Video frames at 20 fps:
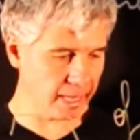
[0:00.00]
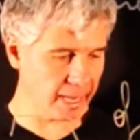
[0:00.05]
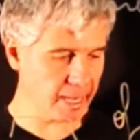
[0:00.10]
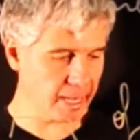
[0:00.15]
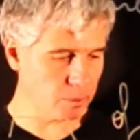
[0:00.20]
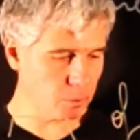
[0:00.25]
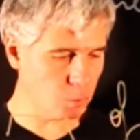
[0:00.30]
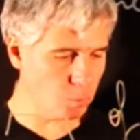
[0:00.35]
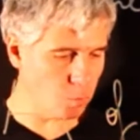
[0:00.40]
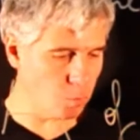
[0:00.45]

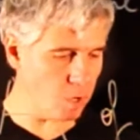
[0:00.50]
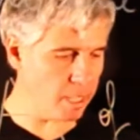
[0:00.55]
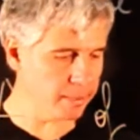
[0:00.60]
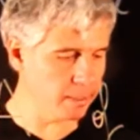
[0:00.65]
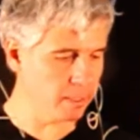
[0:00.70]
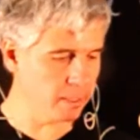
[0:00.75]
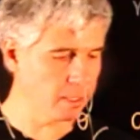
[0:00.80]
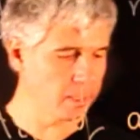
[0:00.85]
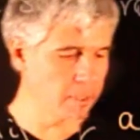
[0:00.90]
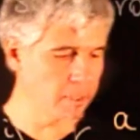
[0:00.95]

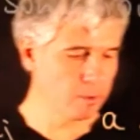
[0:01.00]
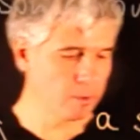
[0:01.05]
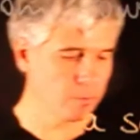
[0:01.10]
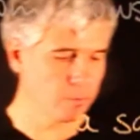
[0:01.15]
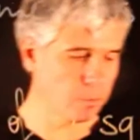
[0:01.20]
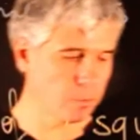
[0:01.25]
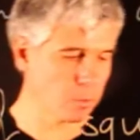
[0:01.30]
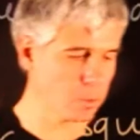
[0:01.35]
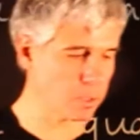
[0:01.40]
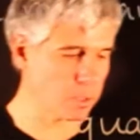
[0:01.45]
A21
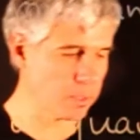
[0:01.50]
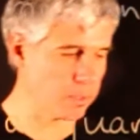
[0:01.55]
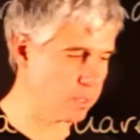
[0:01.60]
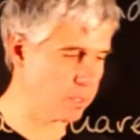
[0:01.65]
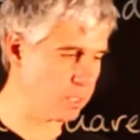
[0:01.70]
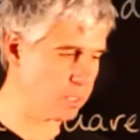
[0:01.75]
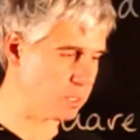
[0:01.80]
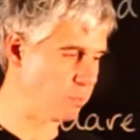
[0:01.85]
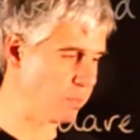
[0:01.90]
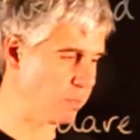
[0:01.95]
for this